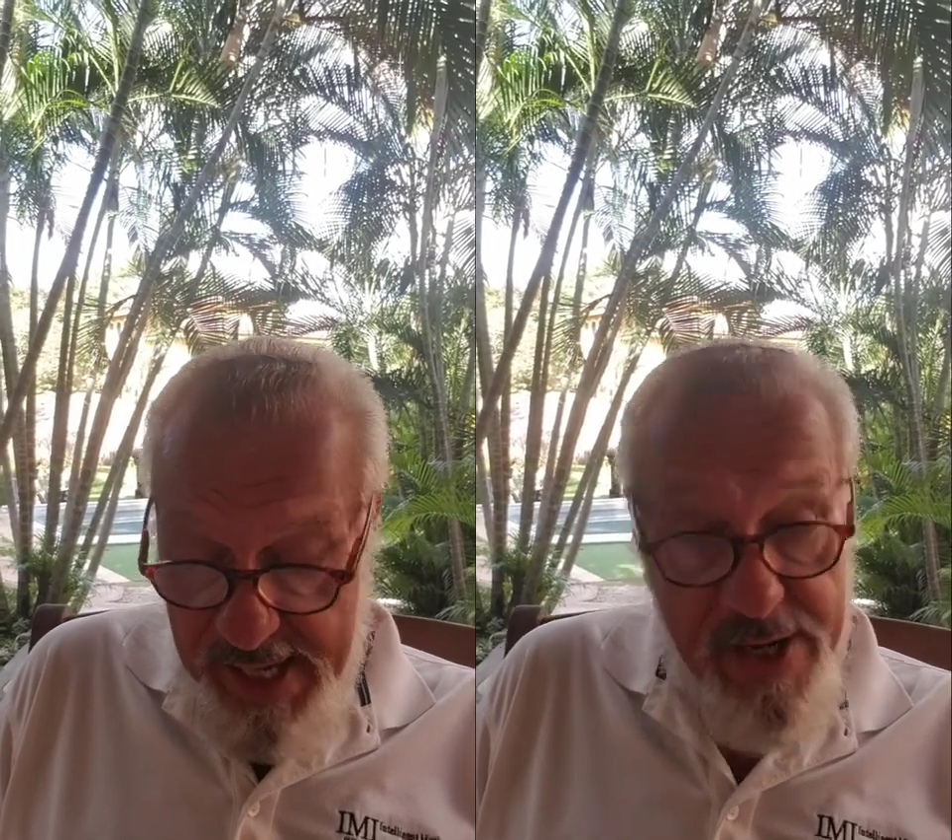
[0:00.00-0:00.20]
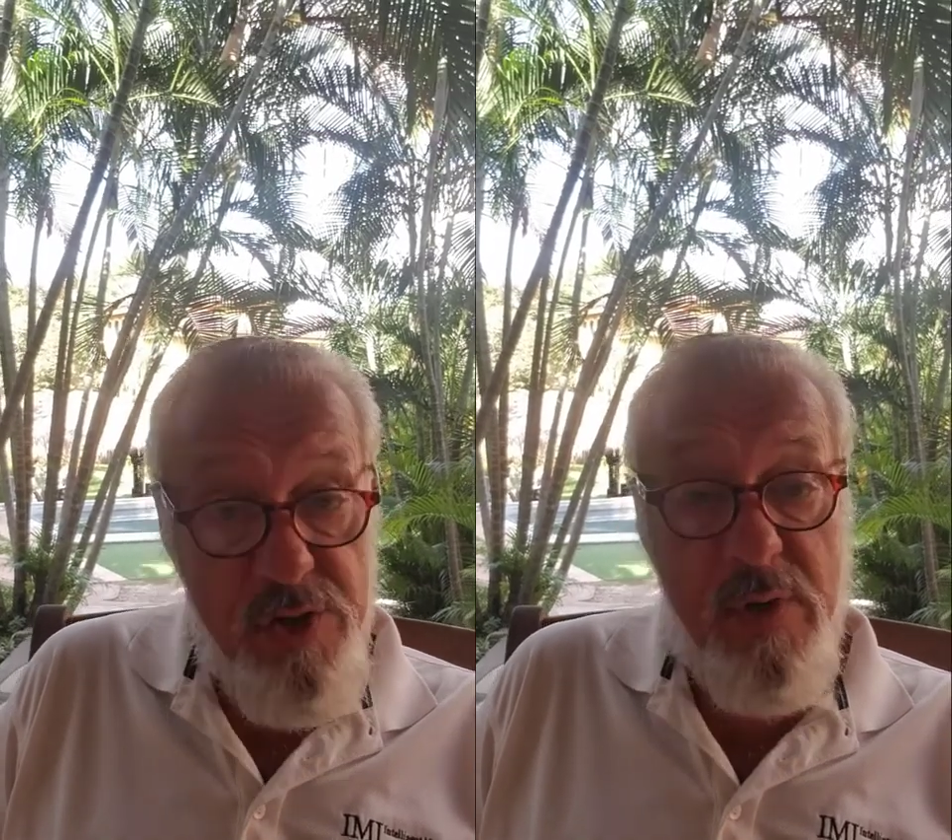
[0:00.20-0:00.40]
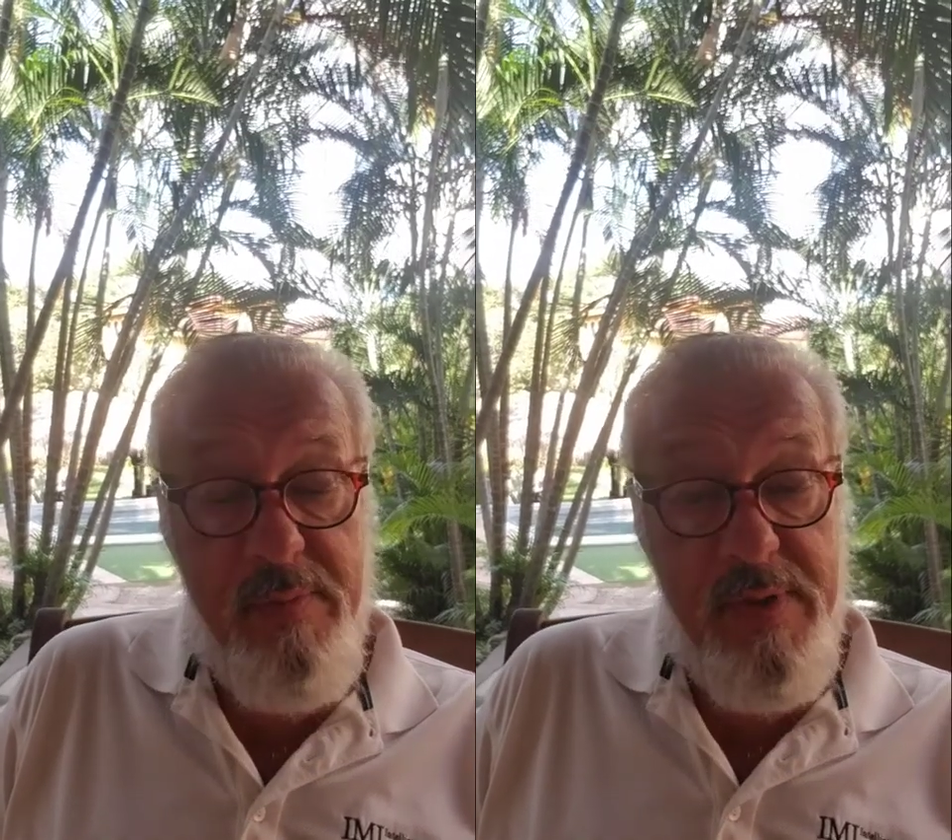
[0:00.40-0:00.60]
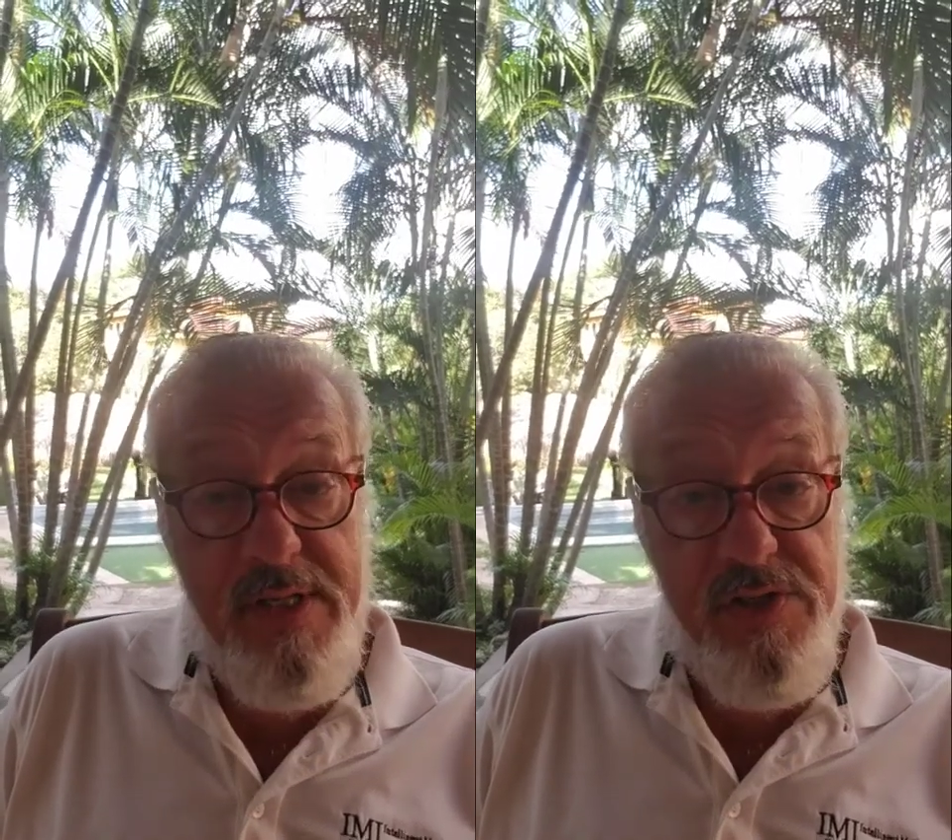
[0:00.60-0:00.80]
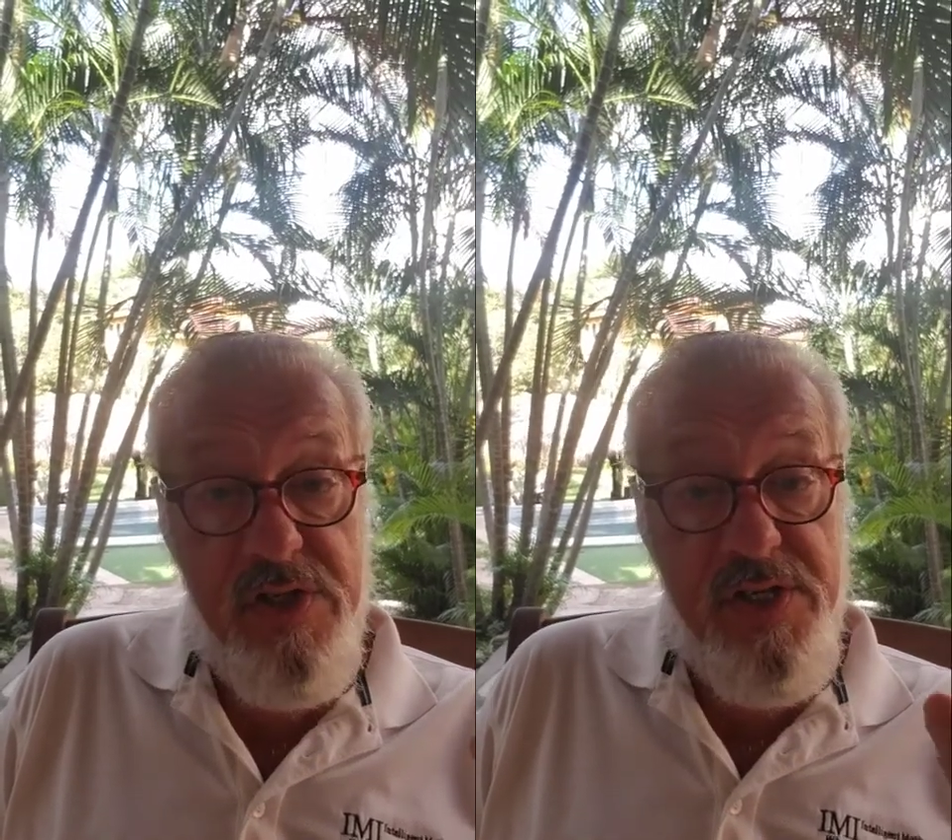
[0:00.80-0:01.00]
here's what it
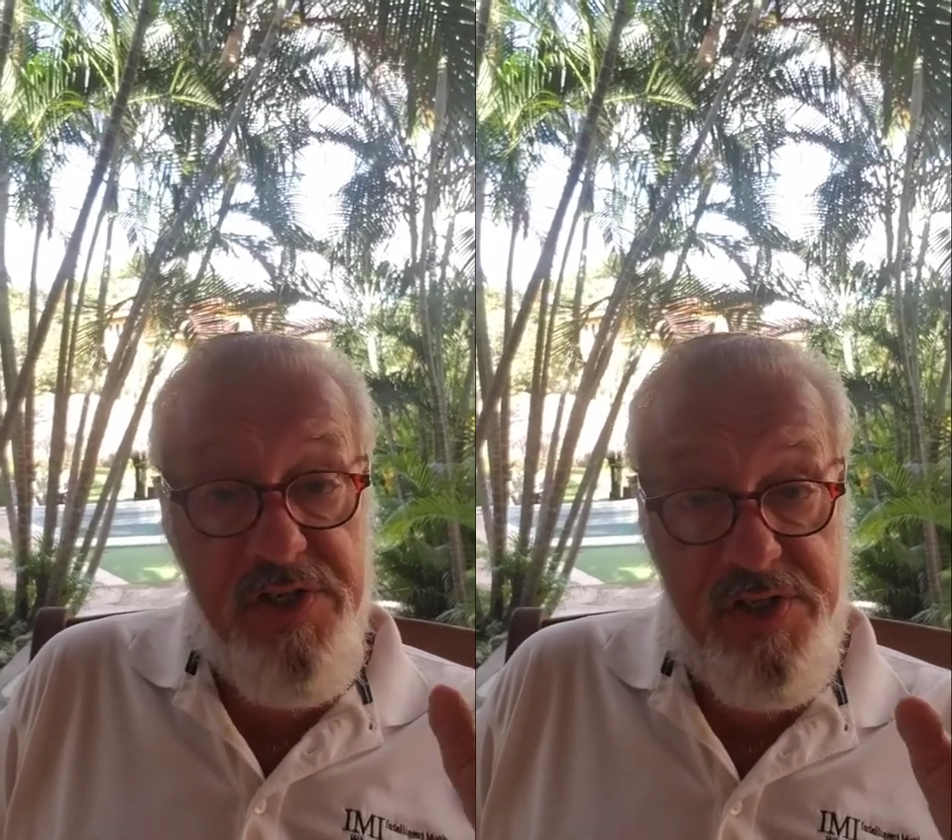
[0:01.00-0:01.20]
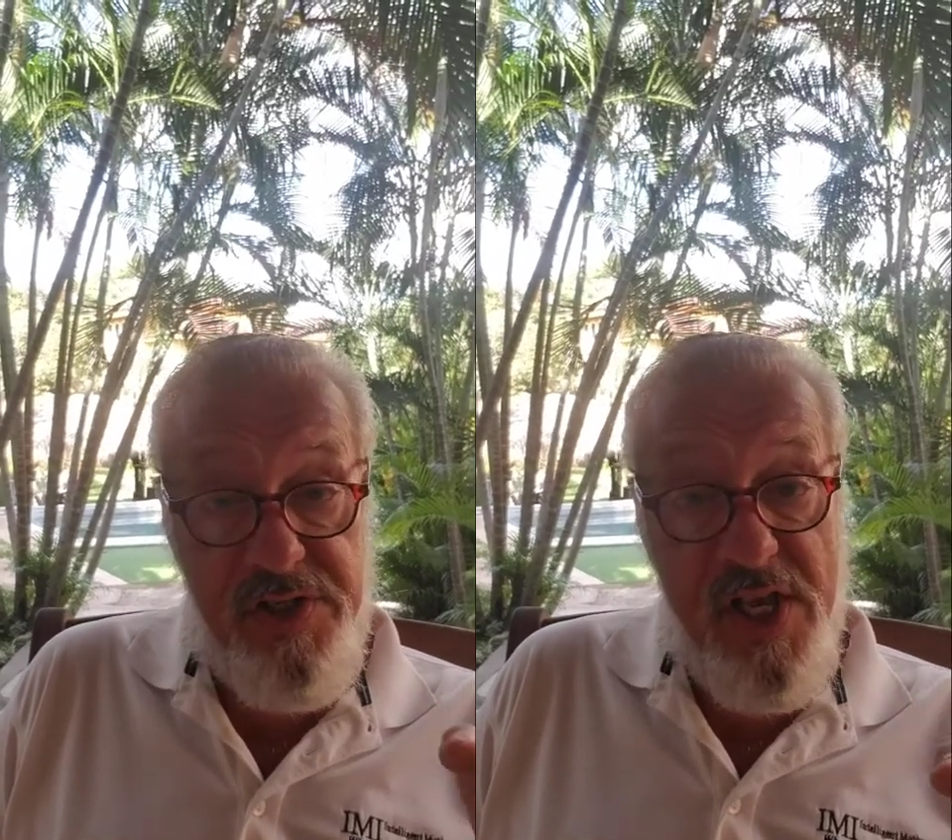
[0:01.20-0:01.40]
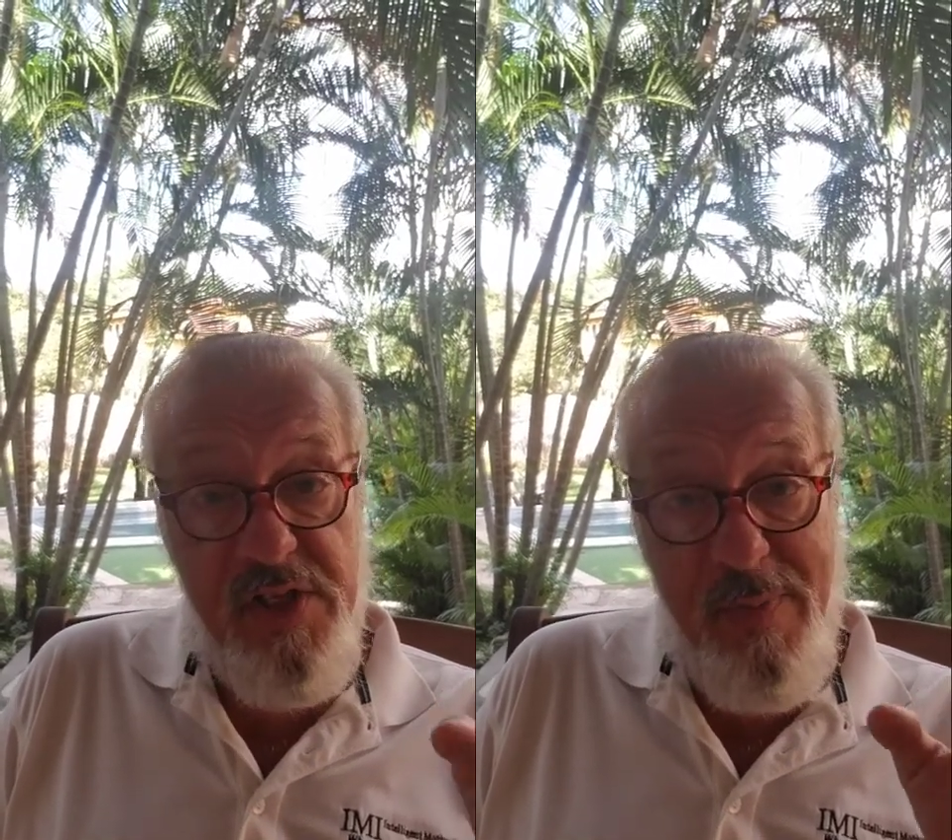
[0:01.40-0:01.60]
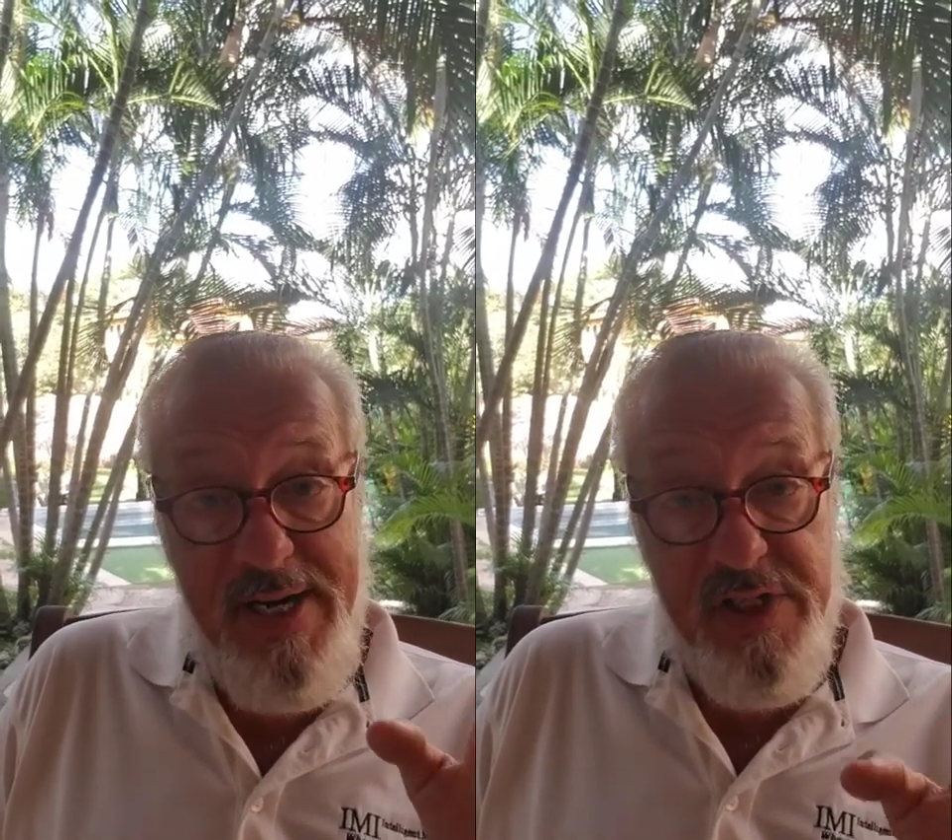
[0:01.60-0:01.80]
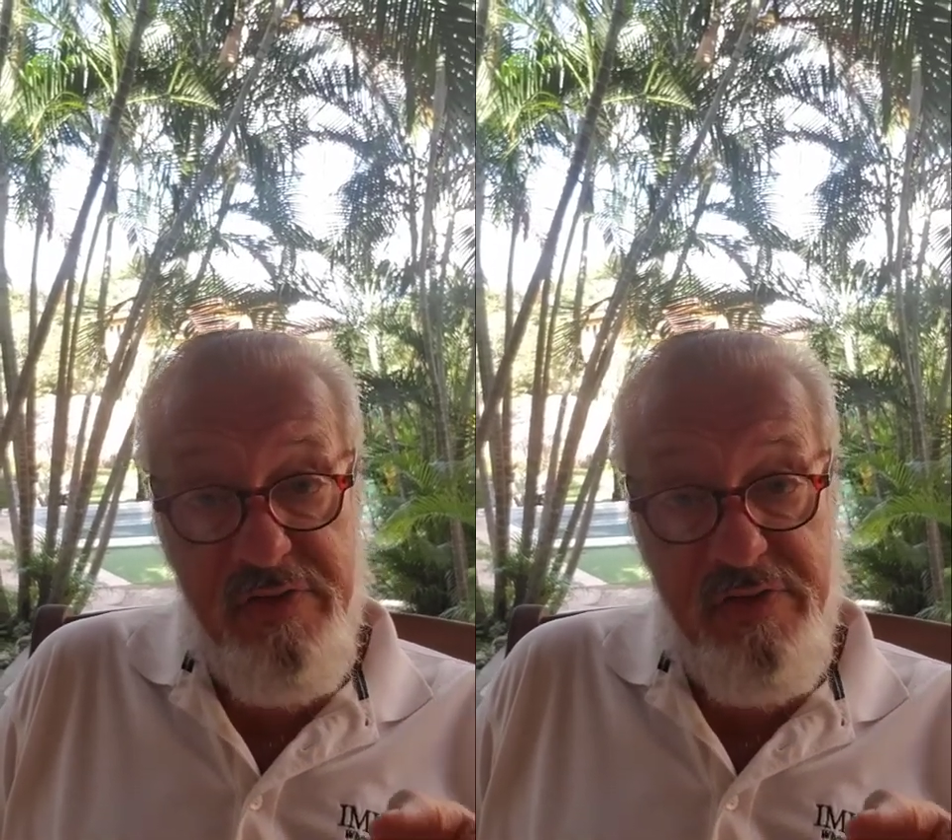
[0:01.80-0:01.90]
means. Success minus